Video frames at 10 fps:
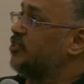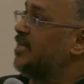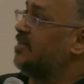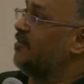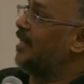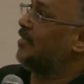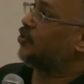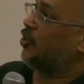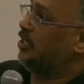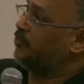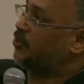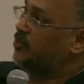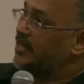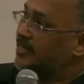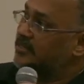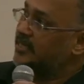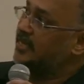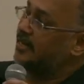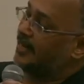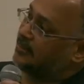say the value stream, so that I see like